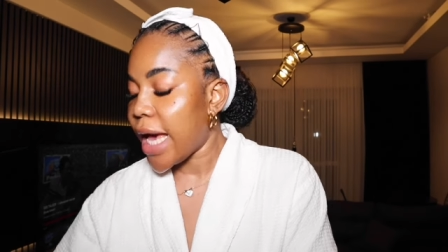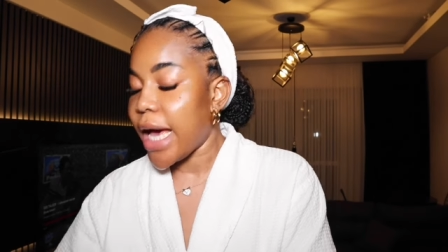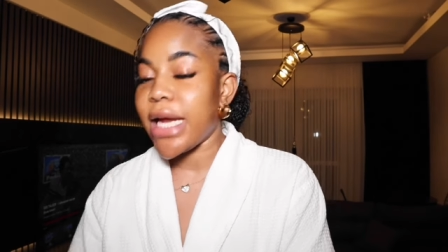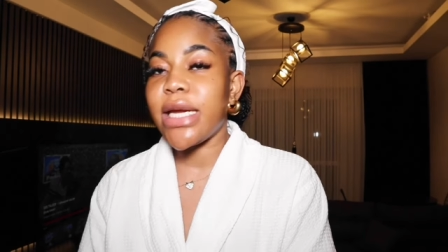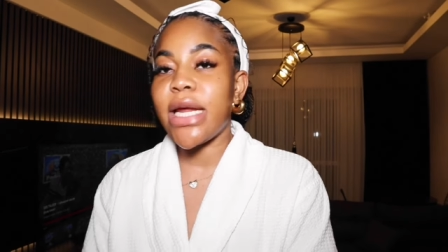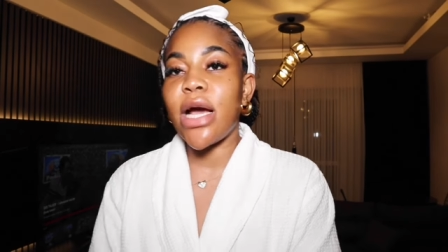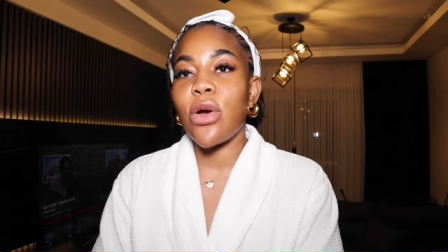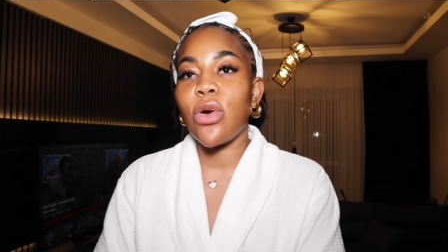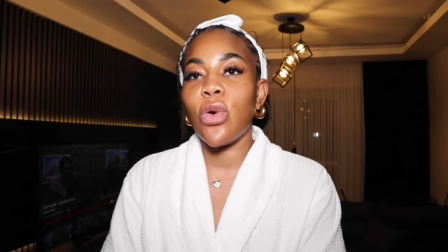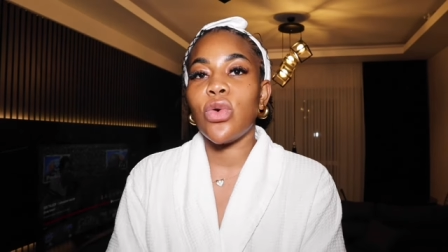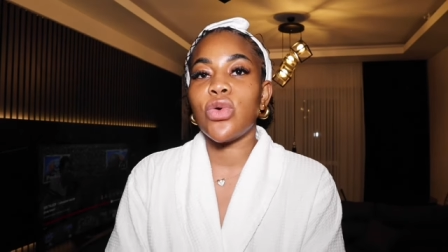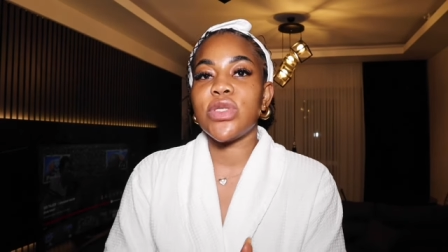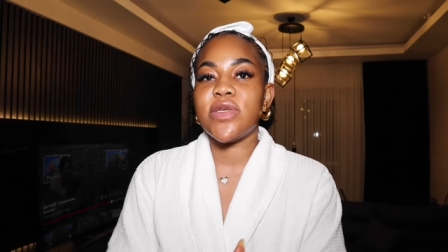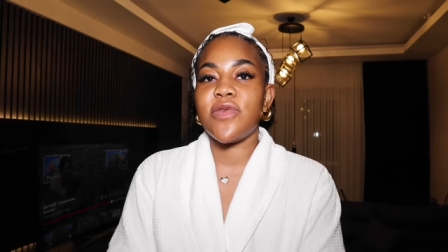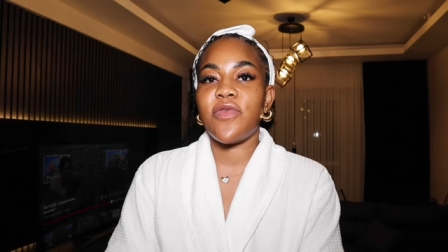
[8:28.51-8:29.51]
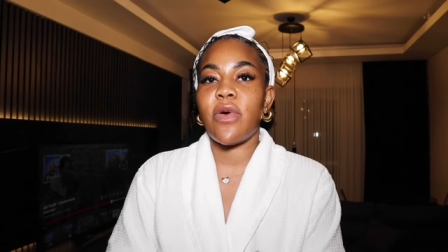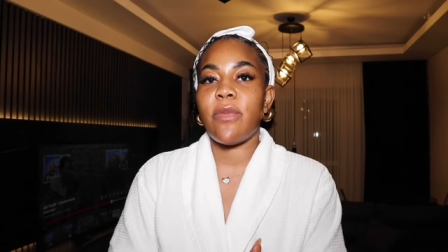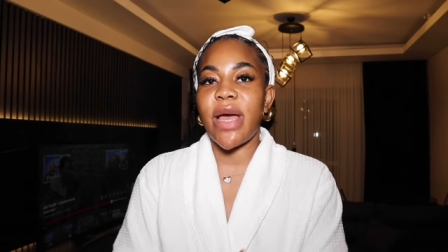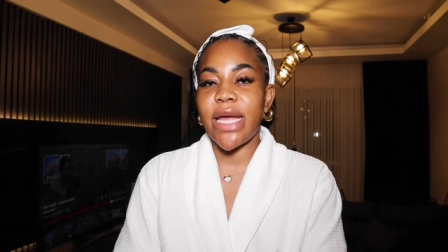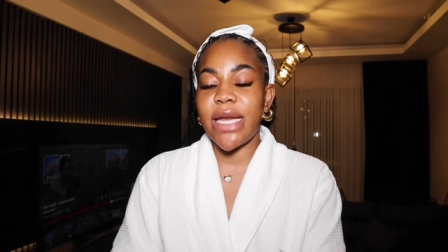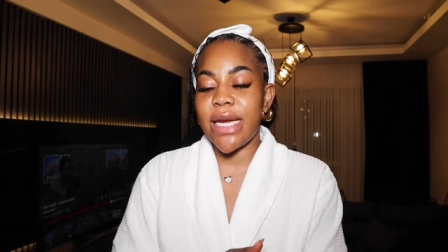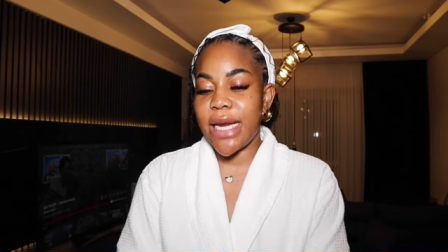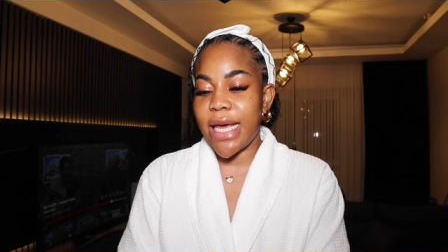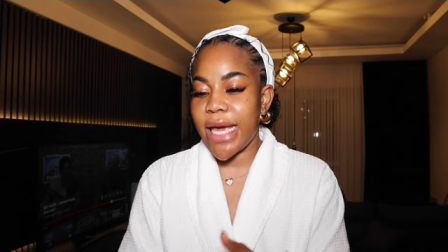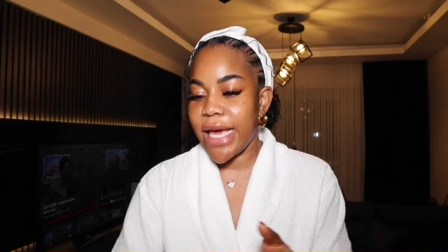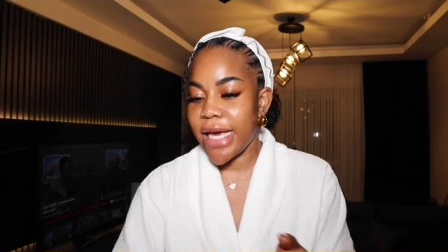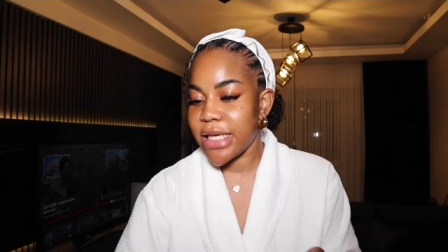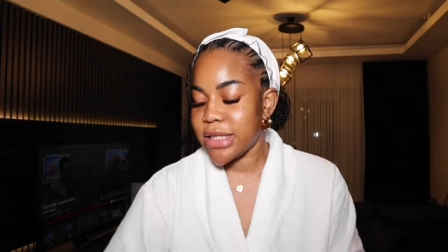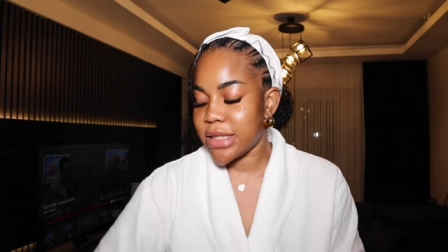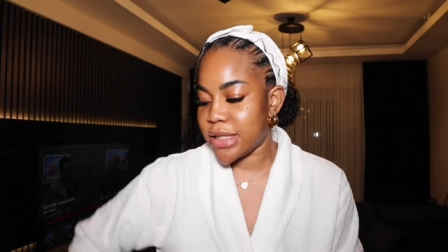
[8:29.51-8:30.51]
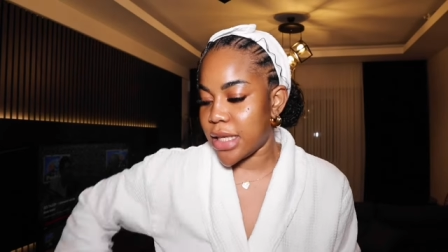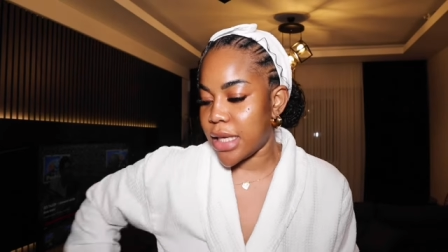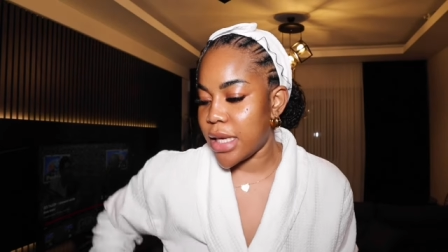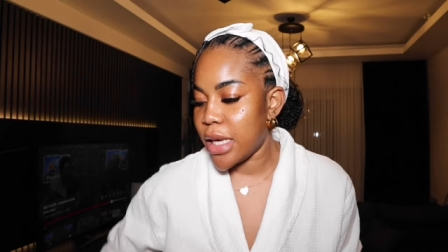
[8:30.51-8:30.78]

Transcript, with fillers: and that goes for my legs.